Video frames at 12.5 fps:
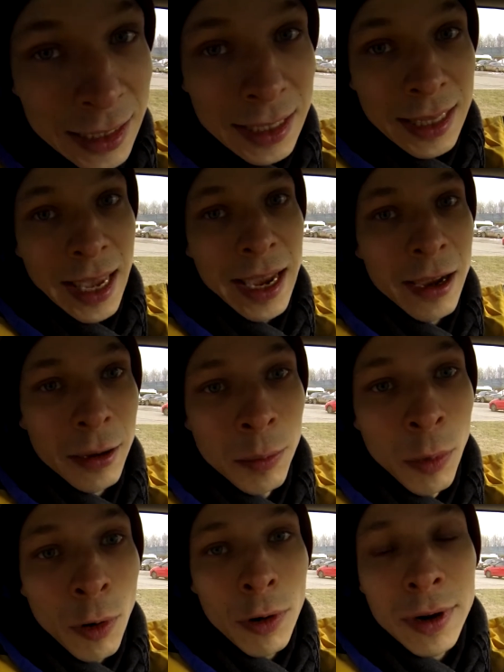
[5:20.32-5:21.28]
they are
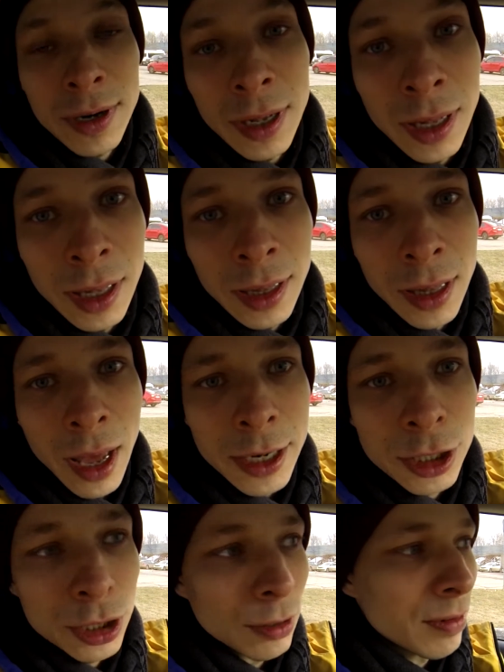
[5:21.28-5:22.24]
more
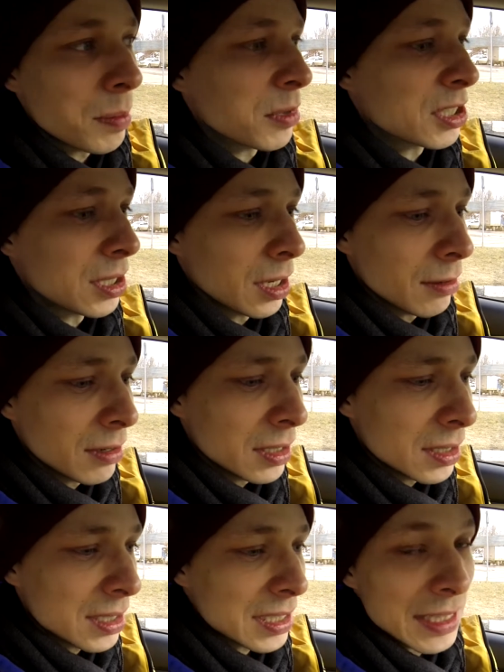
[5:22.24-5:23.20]
luxury
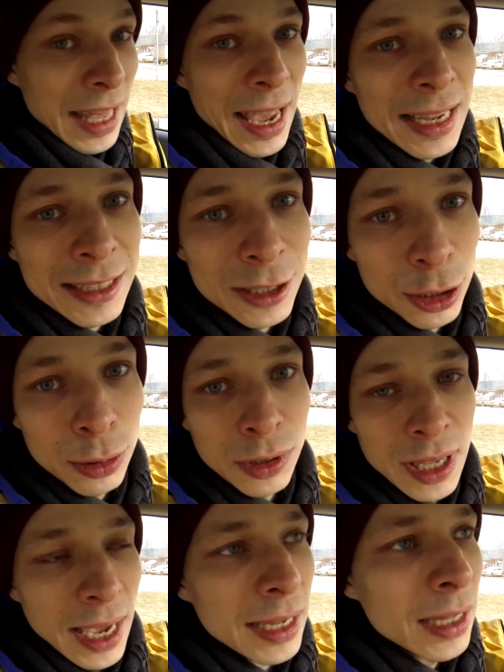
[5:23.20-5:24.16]
materials that you
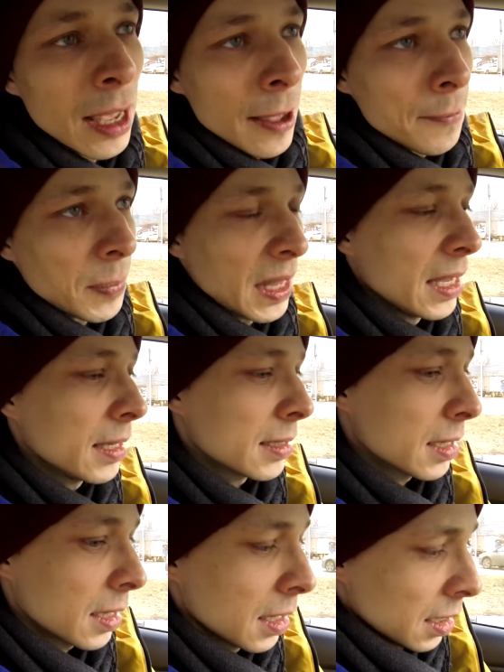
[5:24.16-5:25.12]
get
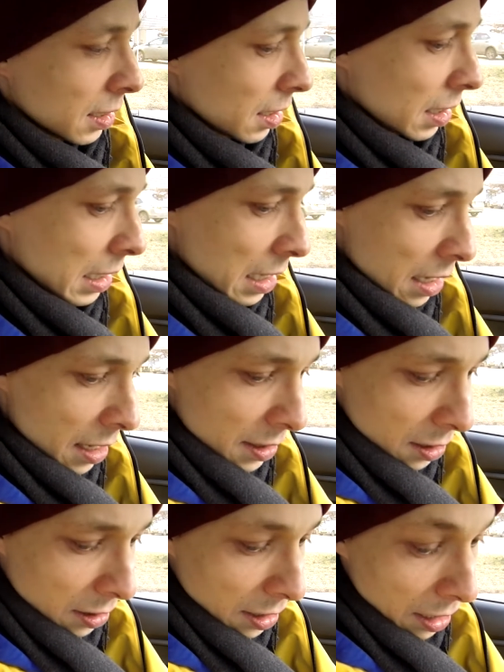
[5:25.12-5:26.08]
in
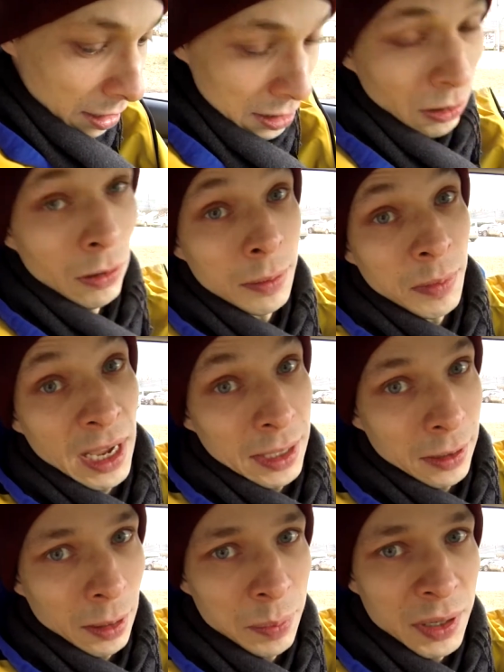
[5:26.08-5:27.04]
other cars, on my
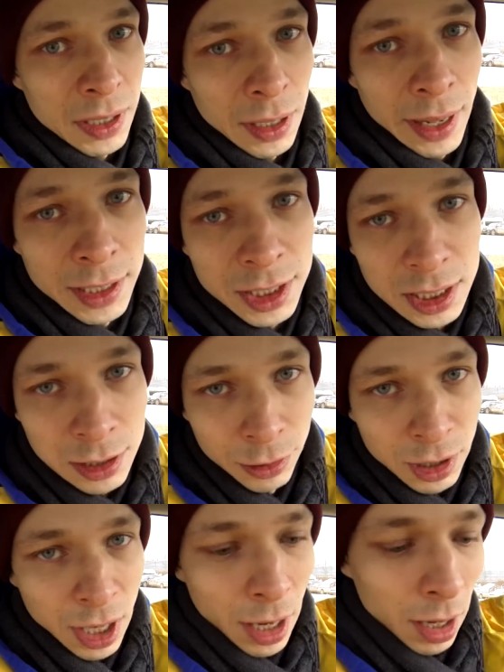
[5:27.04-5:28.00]
opinion. And just
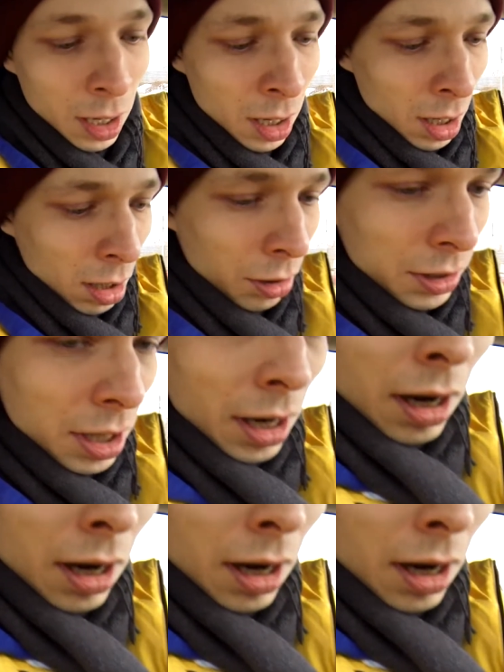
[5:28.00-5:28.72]
look here, look here.